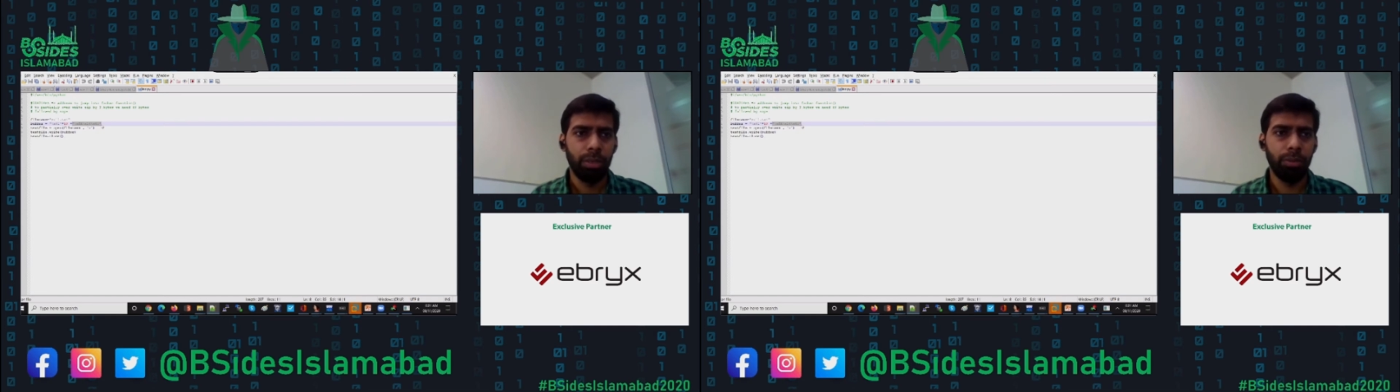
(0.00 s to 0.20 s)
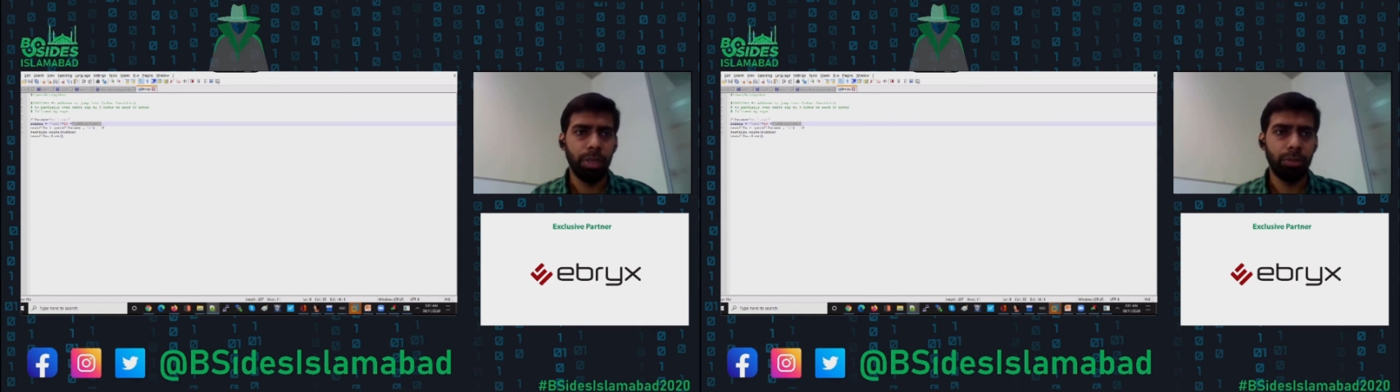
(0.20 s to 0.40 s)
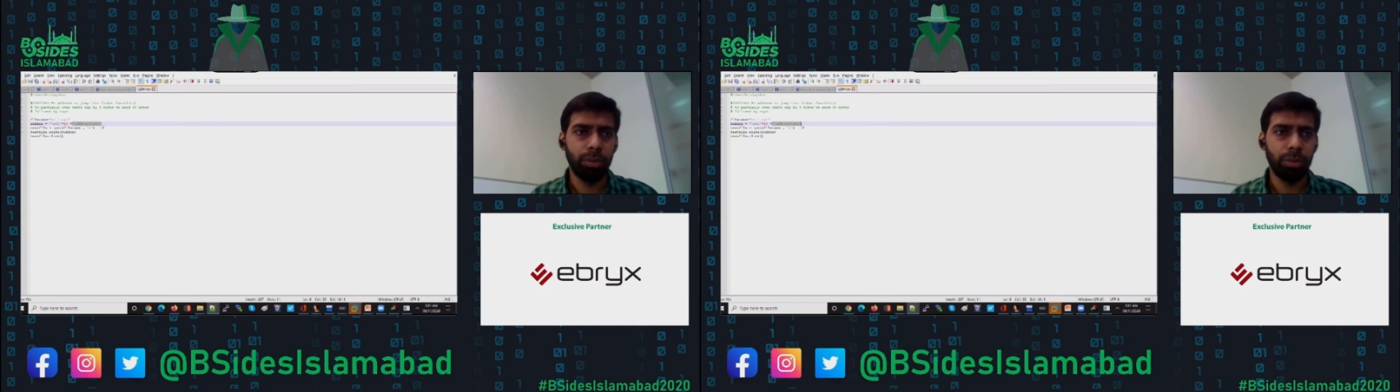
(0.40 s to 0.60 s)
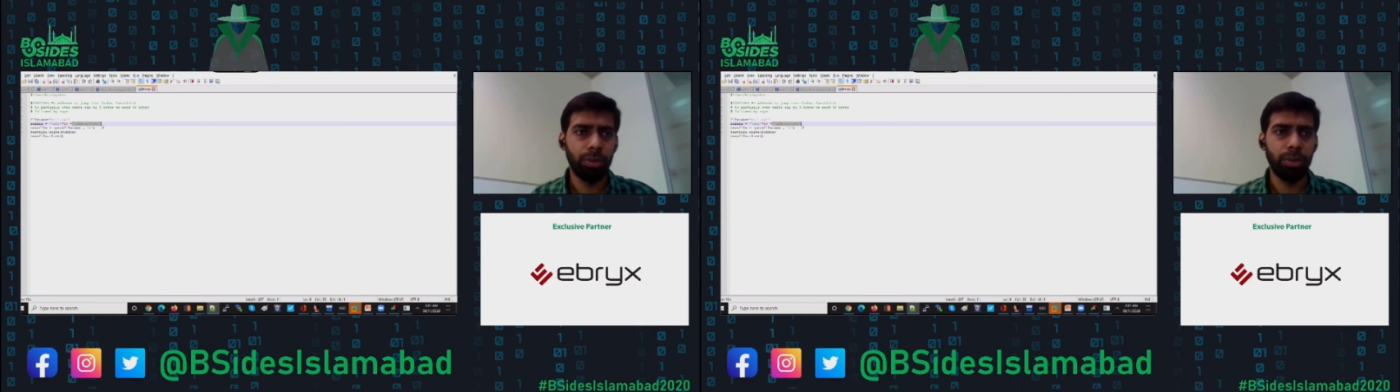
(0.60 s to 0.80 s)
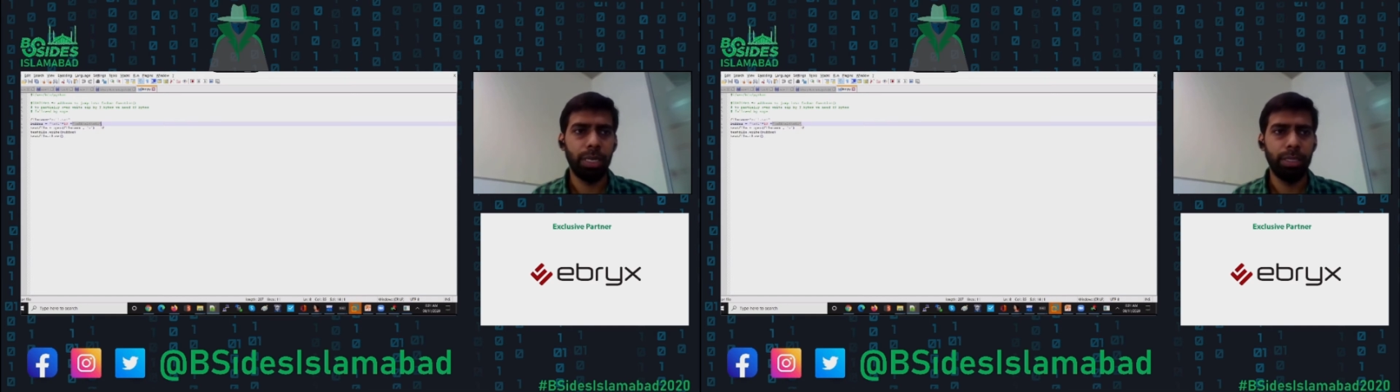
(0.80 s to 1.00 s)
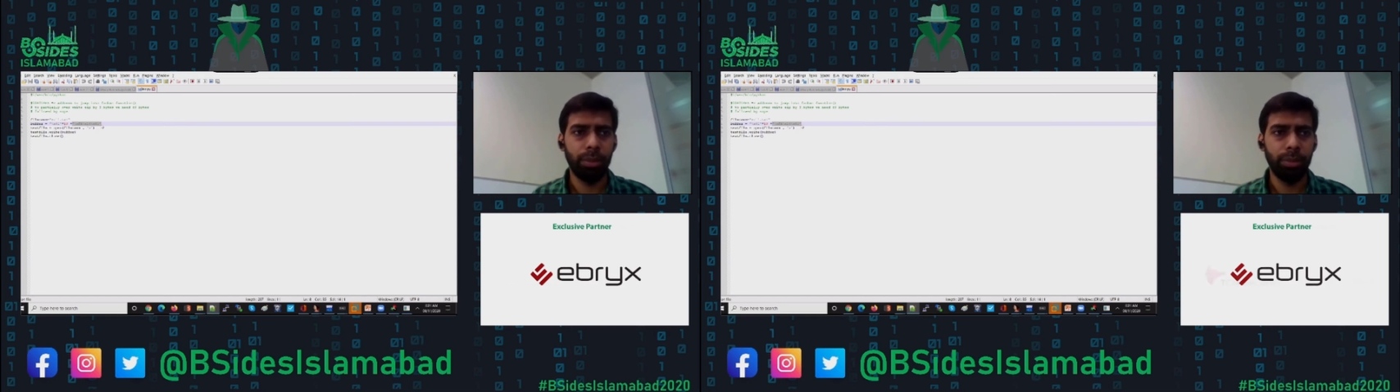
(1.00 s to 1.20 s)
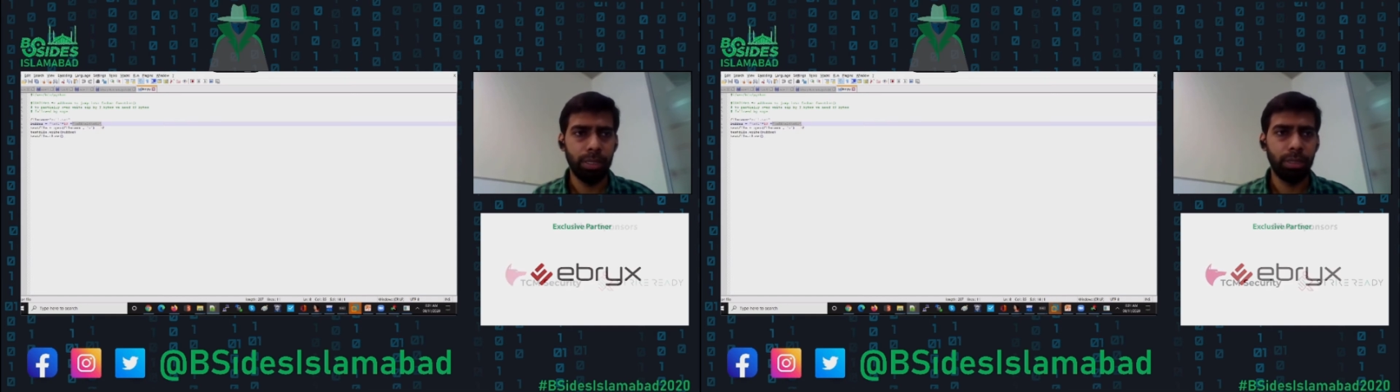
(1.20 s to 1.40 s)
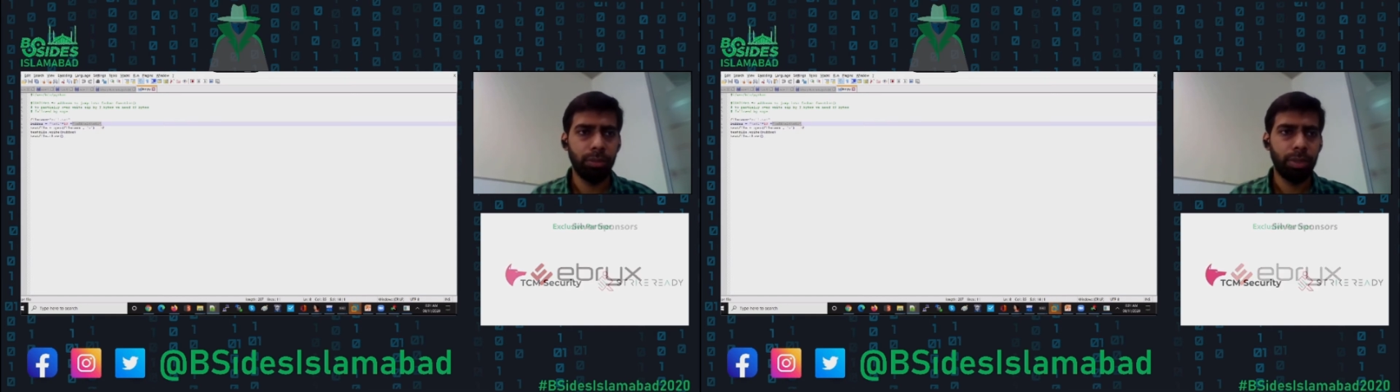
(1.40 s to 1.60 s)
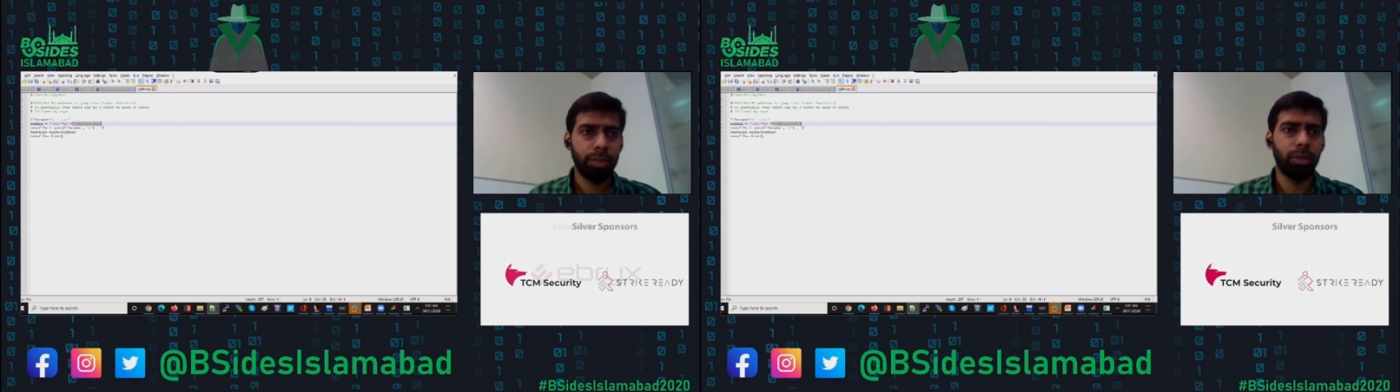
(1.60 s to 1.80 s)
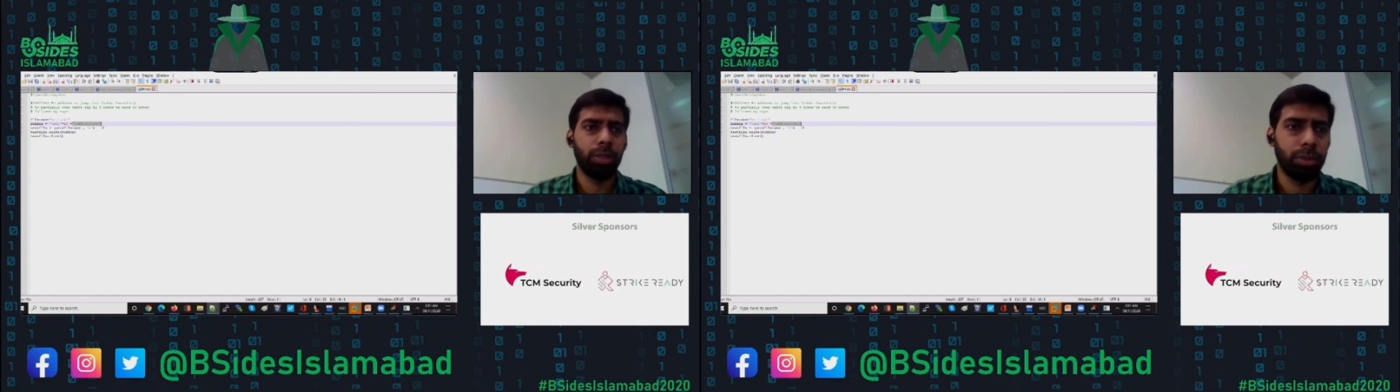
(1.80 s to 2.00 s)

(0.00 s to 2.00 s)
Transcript: we have to write them in a reverse order.